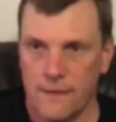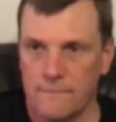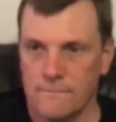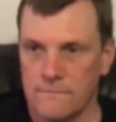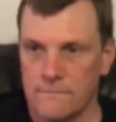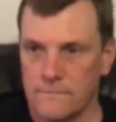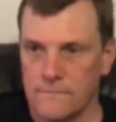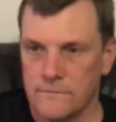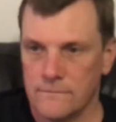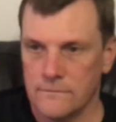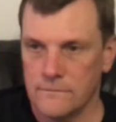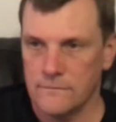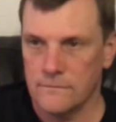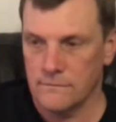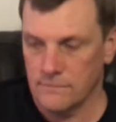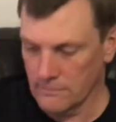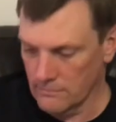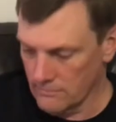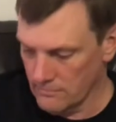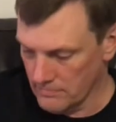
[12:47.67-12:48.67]
what is this game
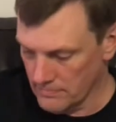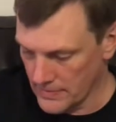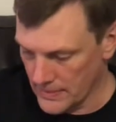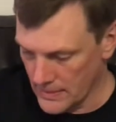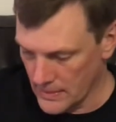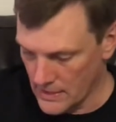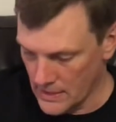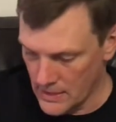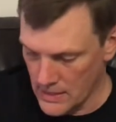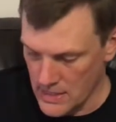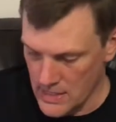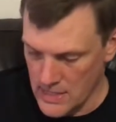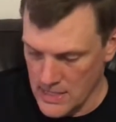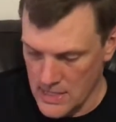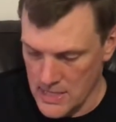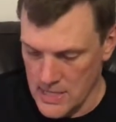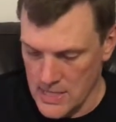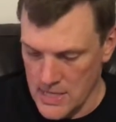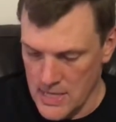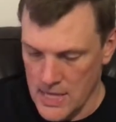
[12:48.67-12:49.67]
played on? Do you
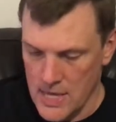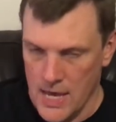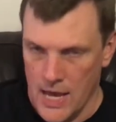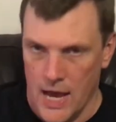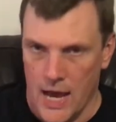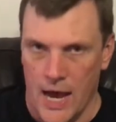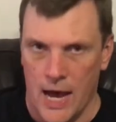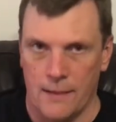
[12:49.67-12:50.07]
know that?